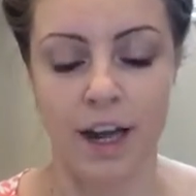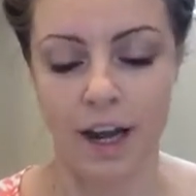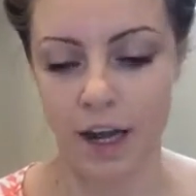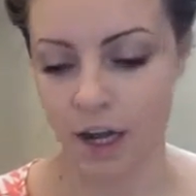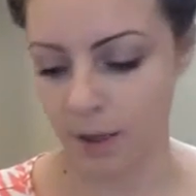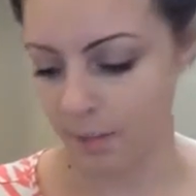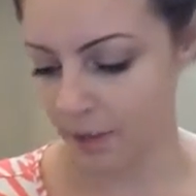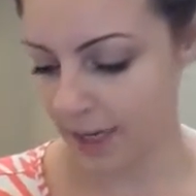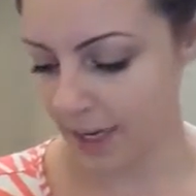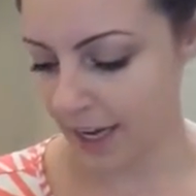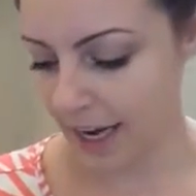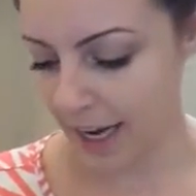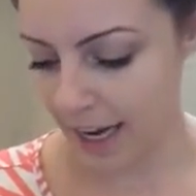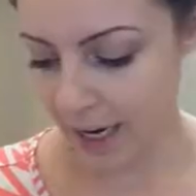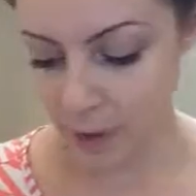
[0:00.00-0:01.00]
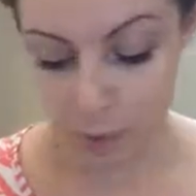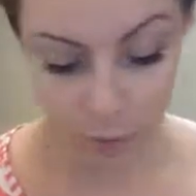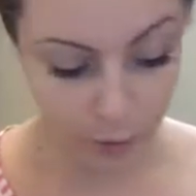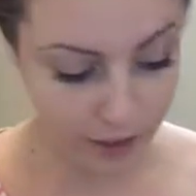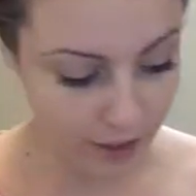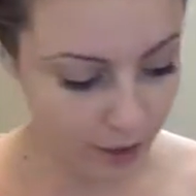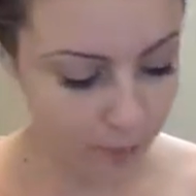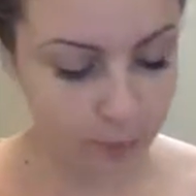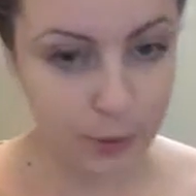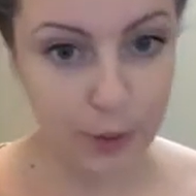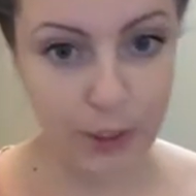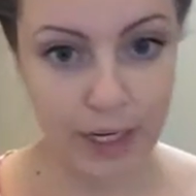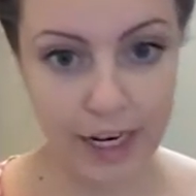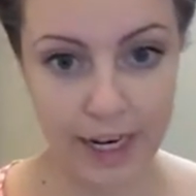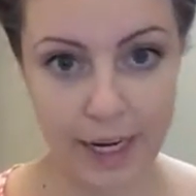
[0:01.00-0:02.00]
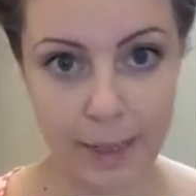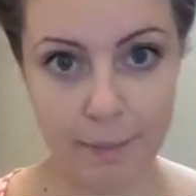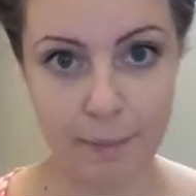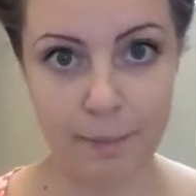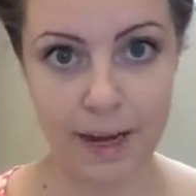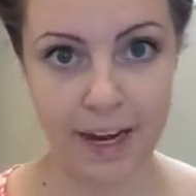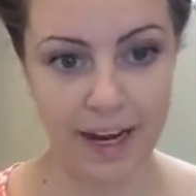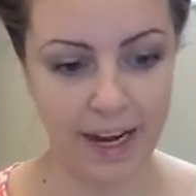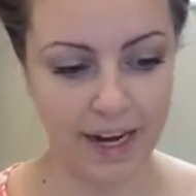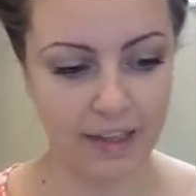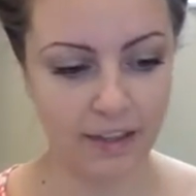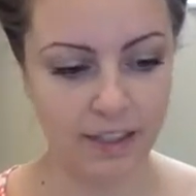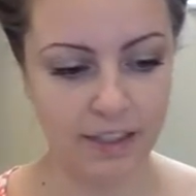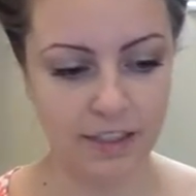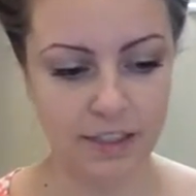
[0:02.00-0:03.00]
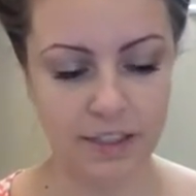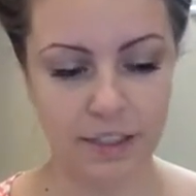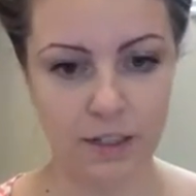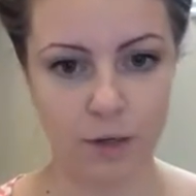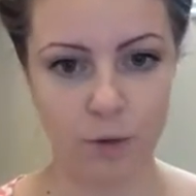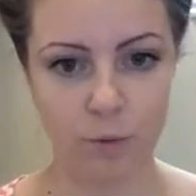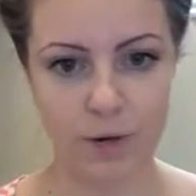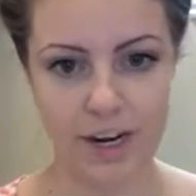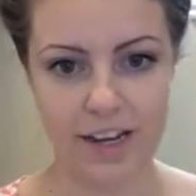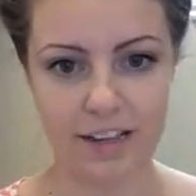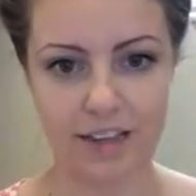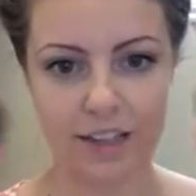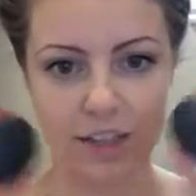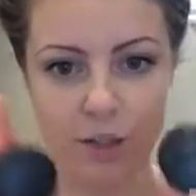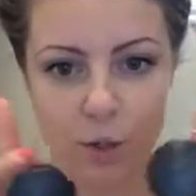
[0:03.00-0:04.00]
I will prime my eyelids with